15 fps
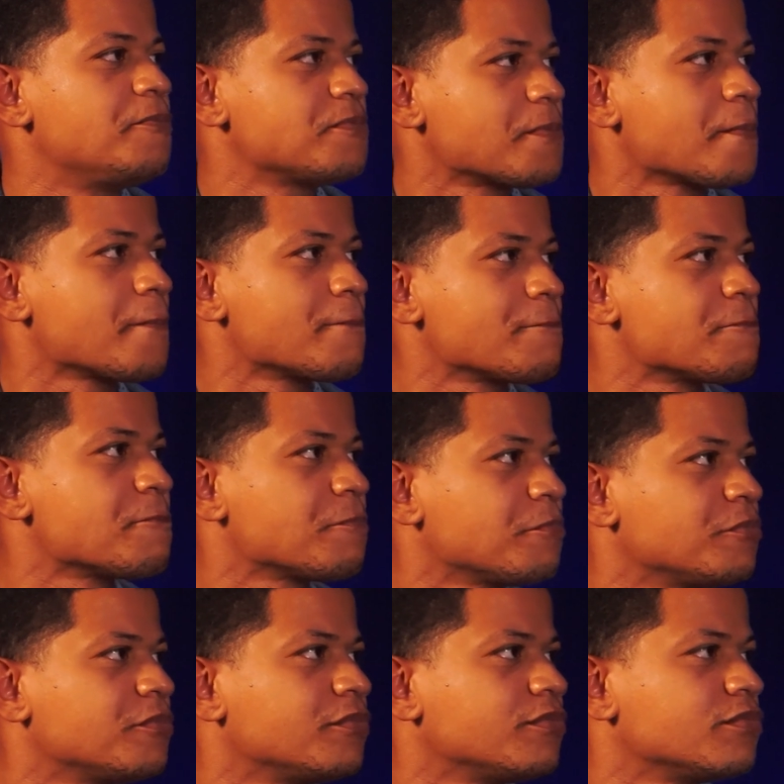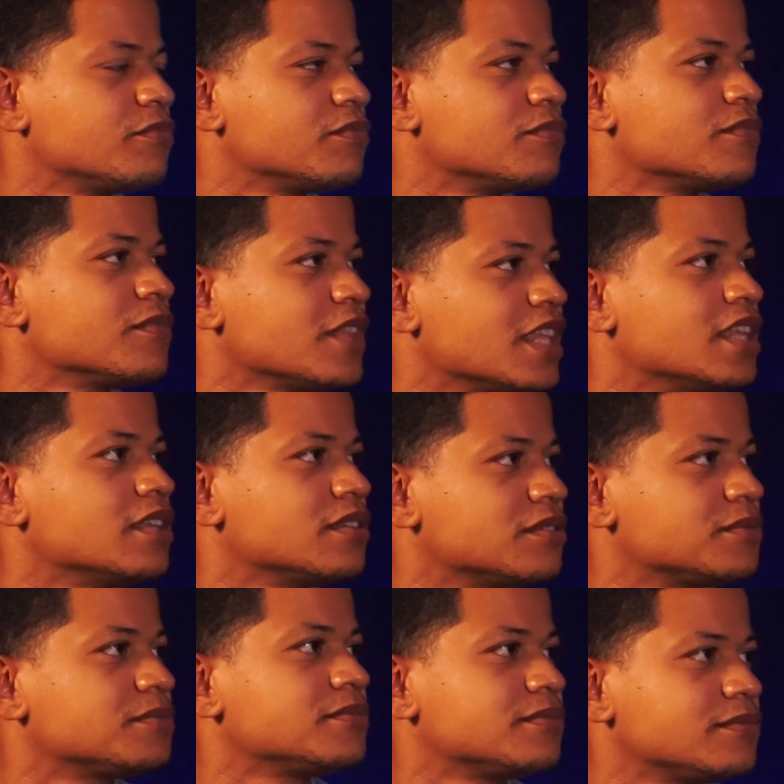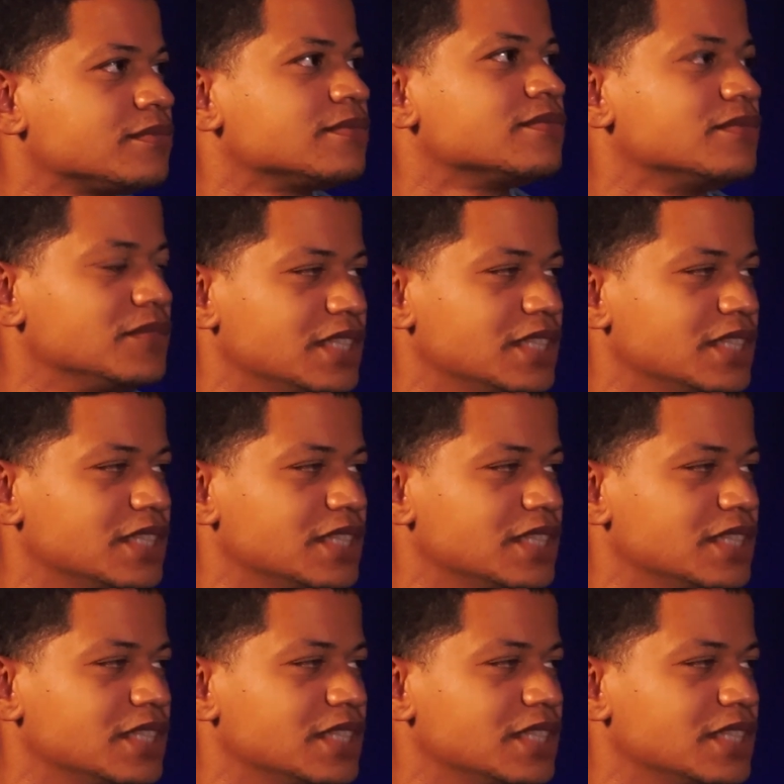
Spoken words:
You have every day you have on your YouTube channel.